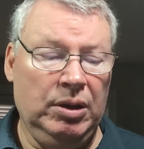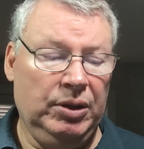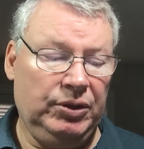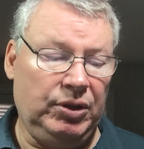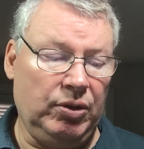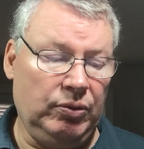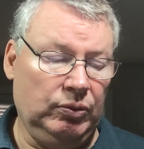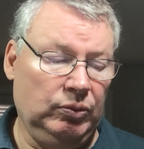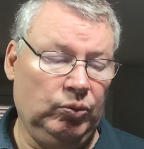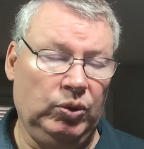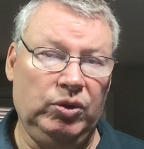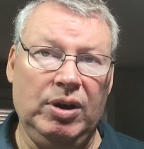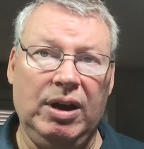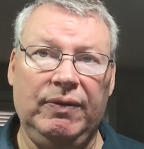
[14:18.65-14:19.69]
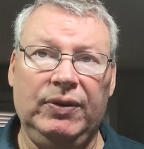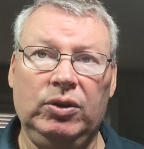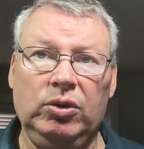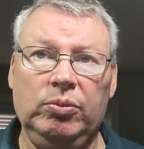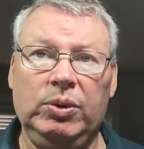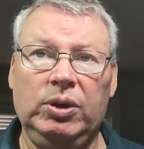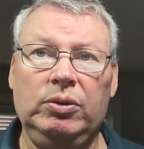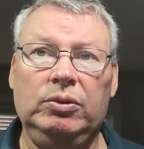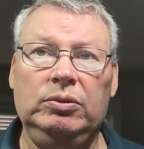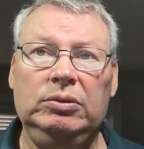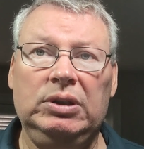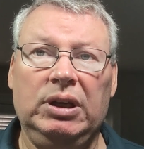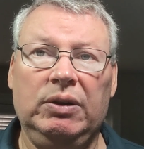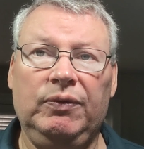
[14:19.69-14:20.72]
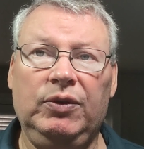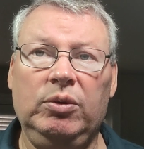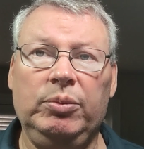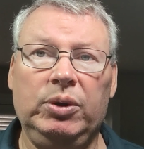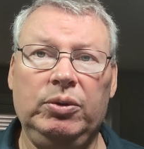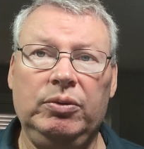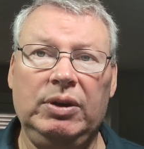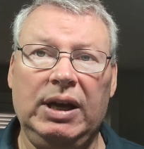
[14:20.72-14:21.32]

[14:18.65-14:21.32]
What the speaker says: So when you have a new moon and full moon,